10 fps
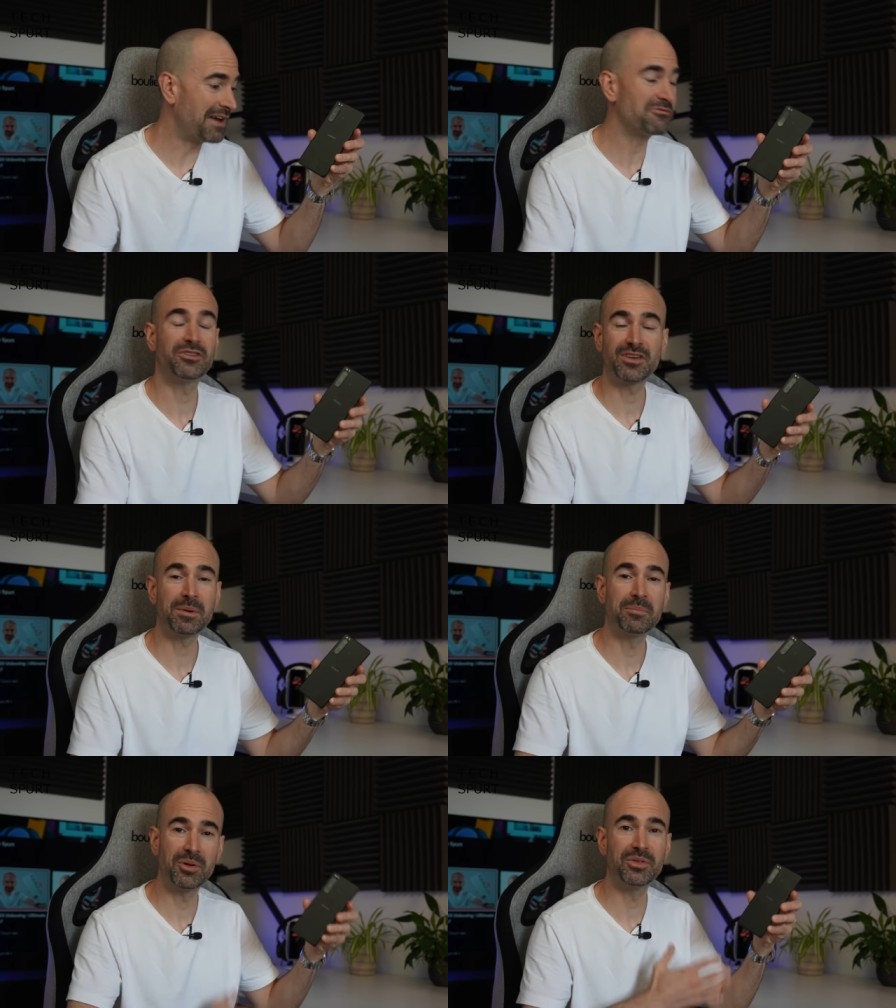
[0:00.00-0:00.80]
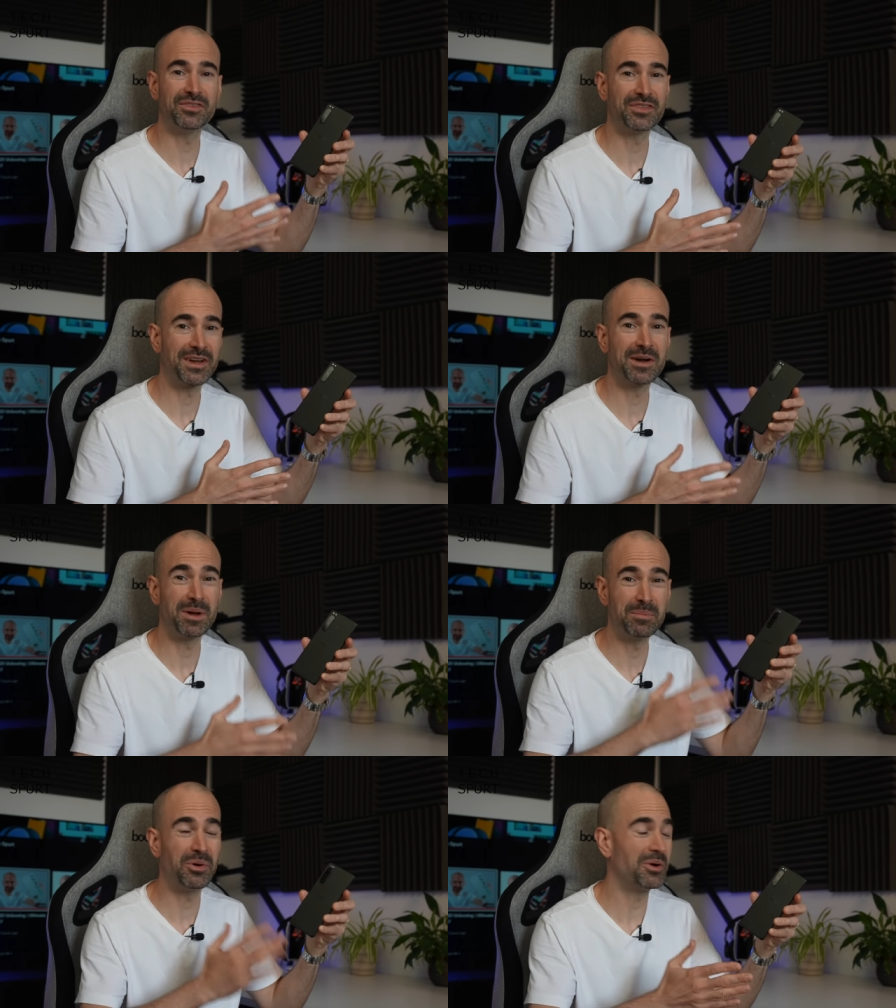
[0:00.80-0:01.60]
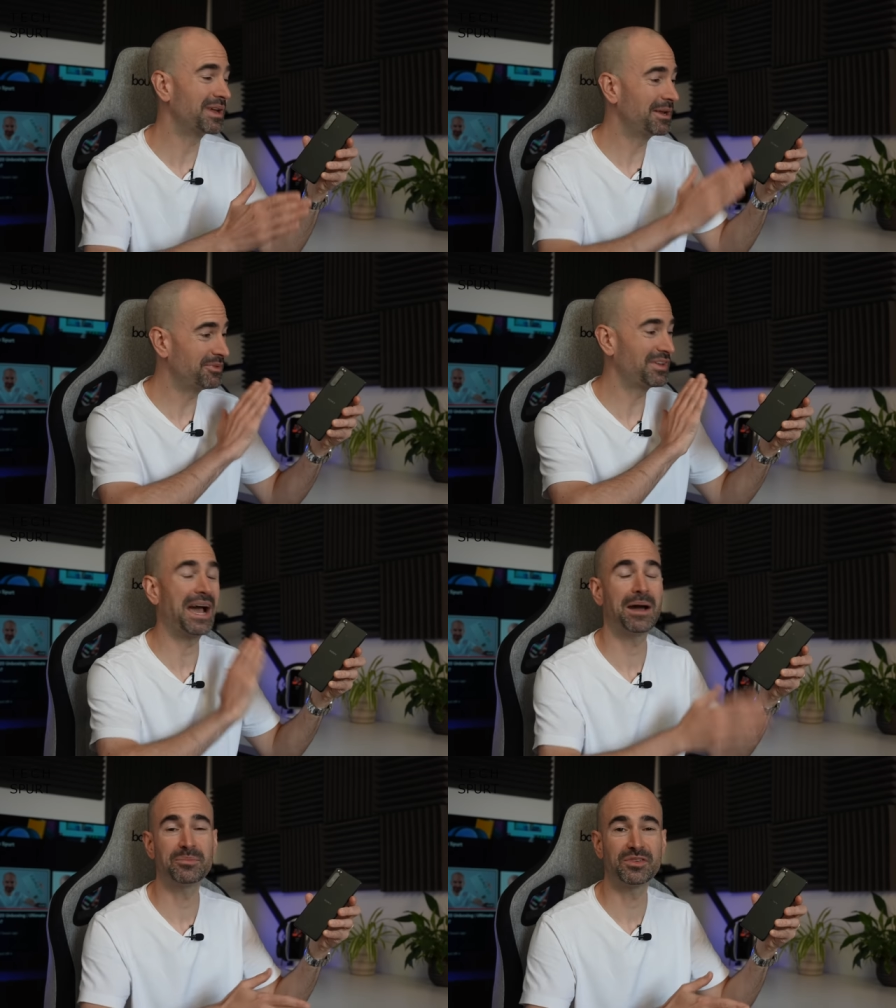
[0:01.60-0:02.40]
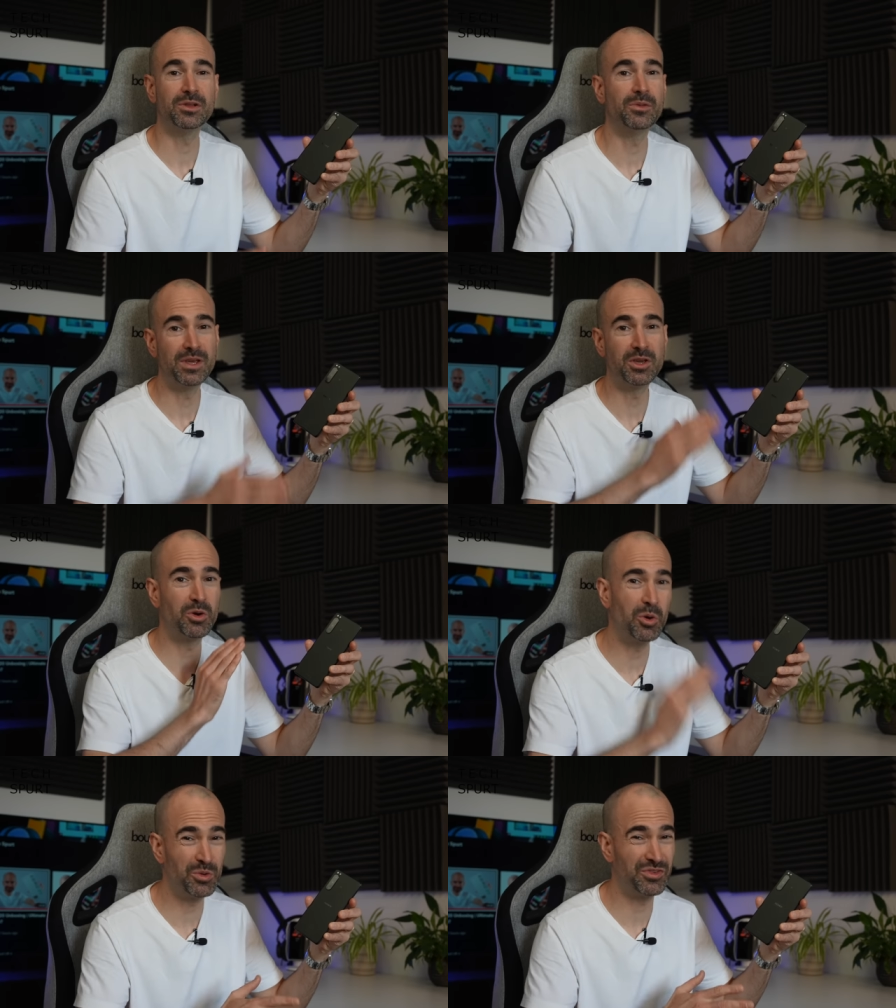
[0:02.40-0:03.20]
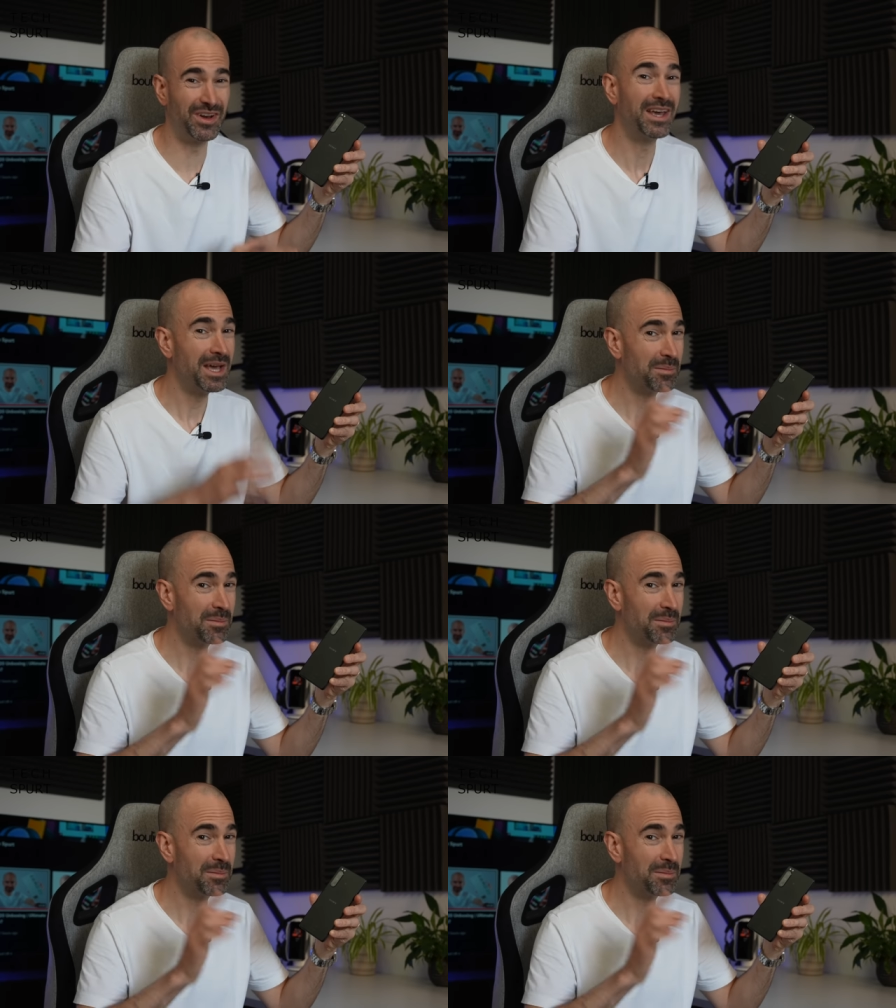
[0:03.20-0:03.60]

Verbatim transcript: Every time I pulled this thing out of my pocket, it was absolutely coated.